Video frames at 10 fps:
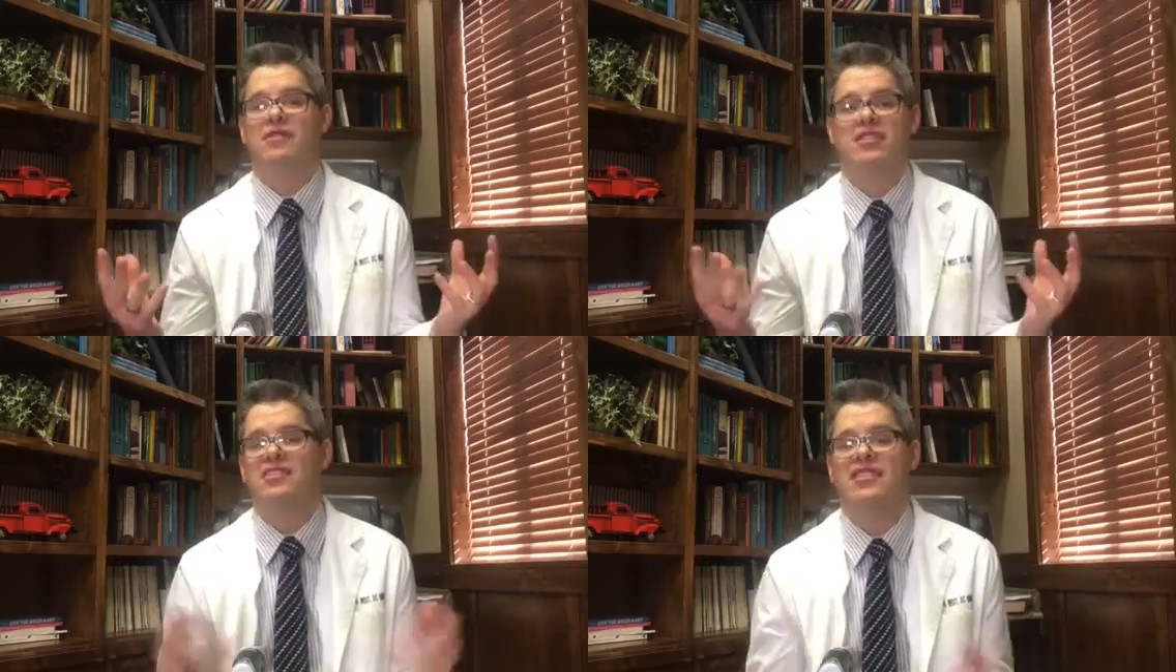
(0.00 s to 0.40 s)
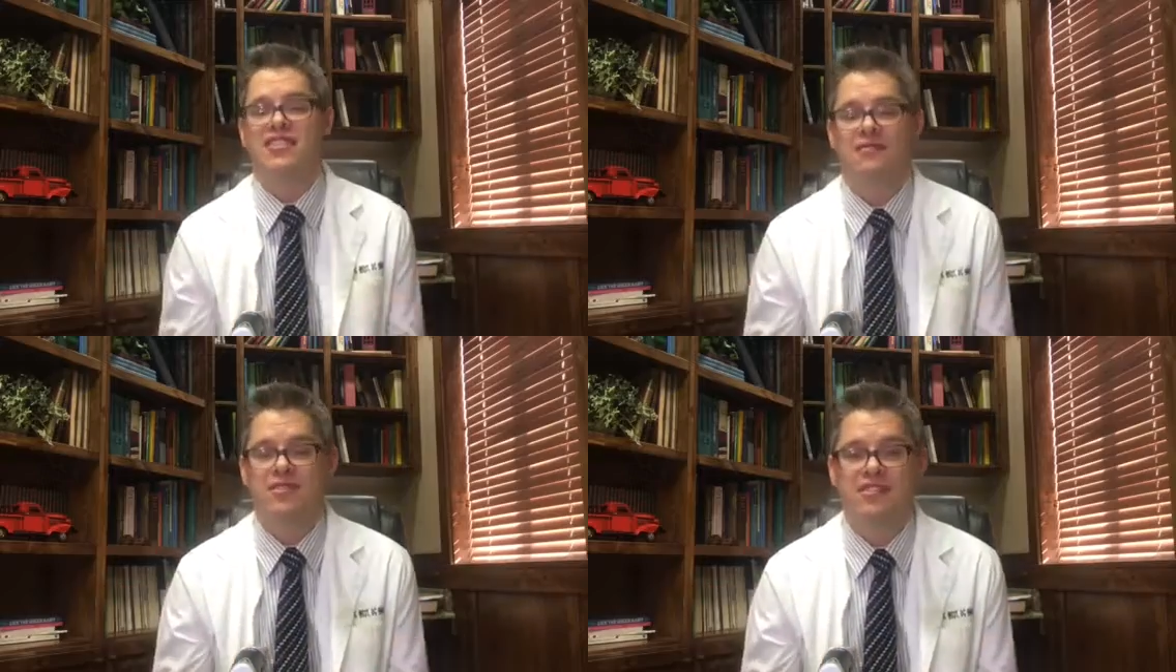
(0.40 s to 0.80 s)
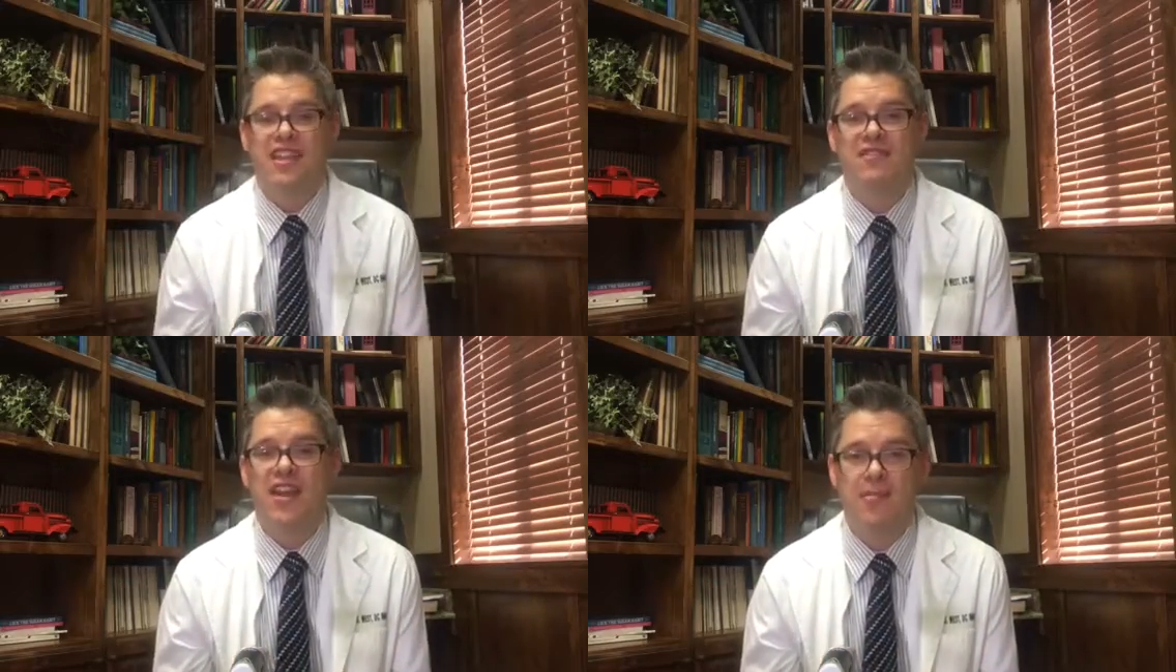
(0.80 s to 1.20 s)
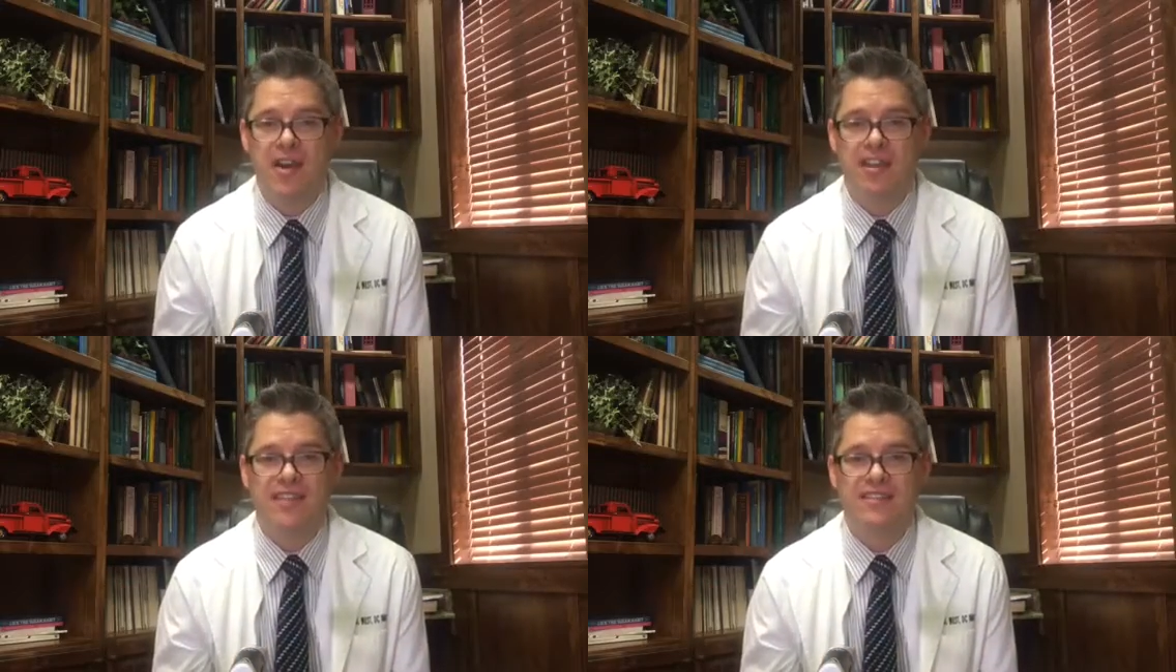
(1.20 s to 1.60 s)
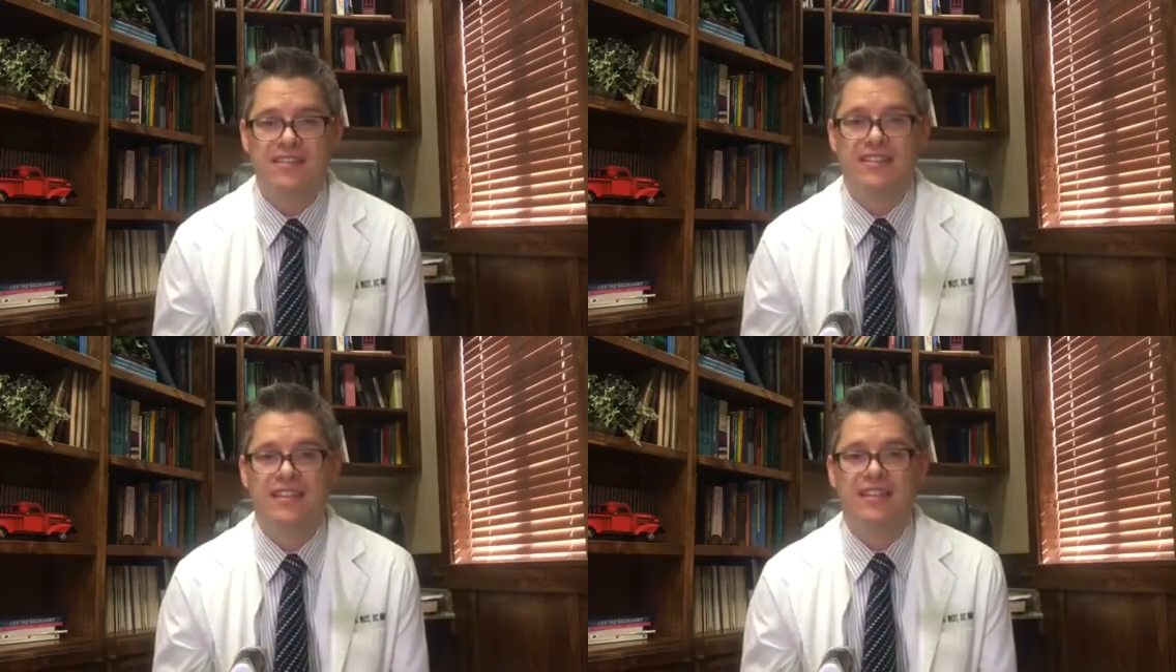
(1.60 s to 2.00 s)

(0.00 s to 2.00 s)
"The system's given up on us.